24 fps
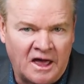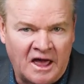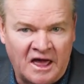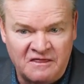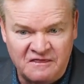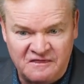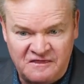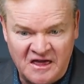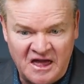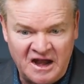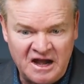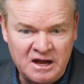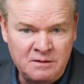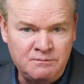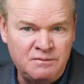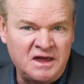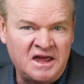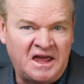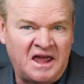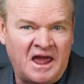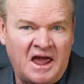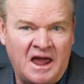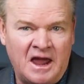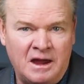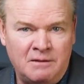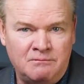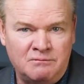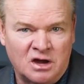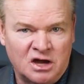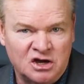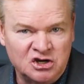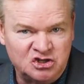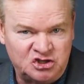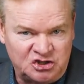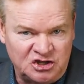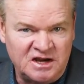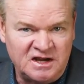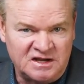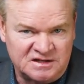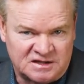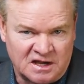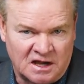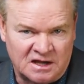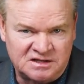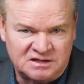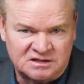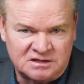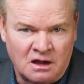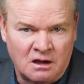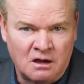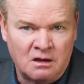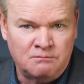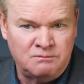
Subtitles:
and then he became Jesus,